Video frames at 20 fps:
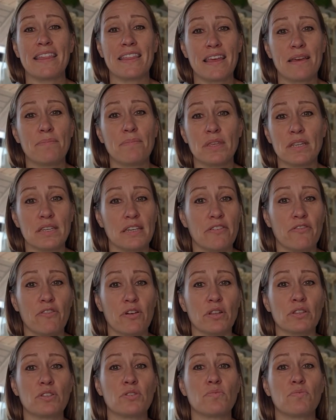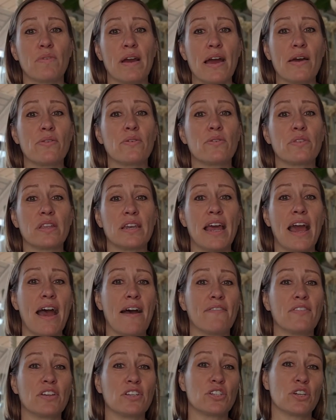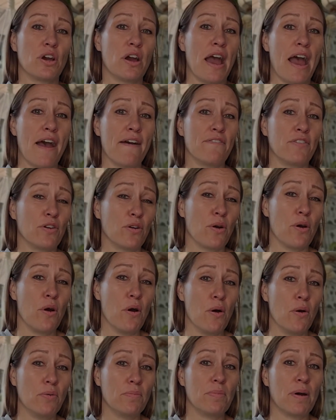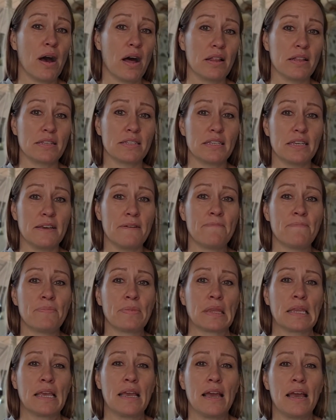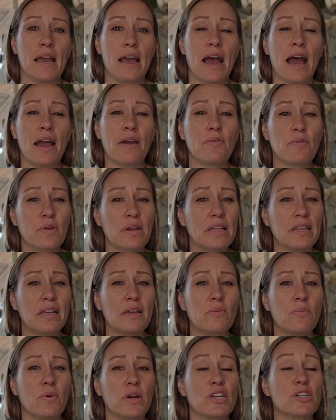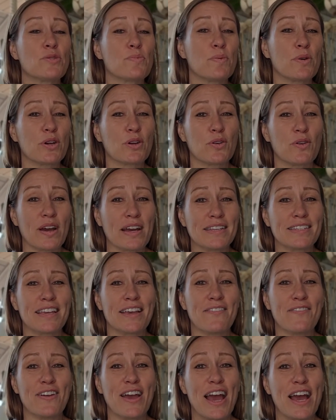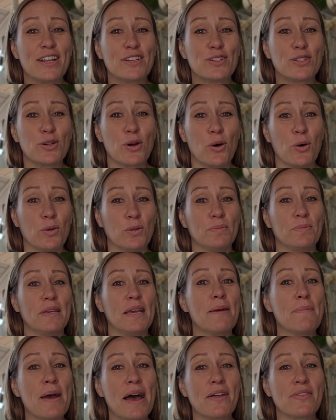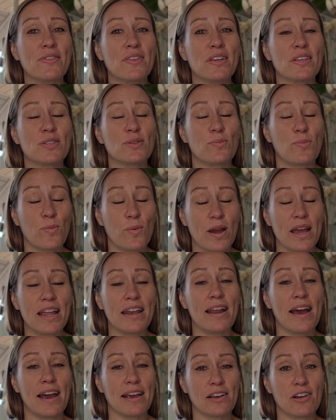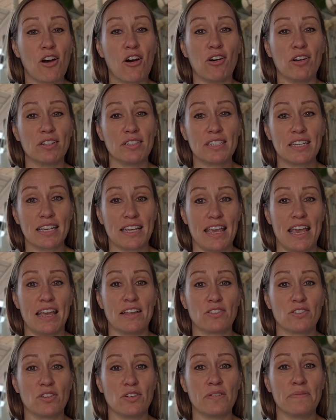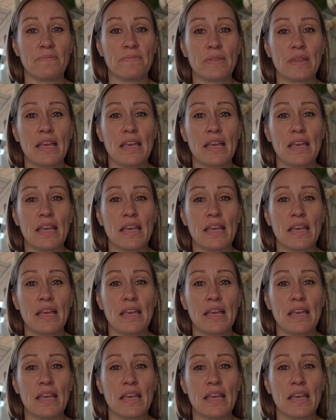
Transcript: them the difference rather than having to have your own policy. I really wish Progressive had told me about this when I called to cancel.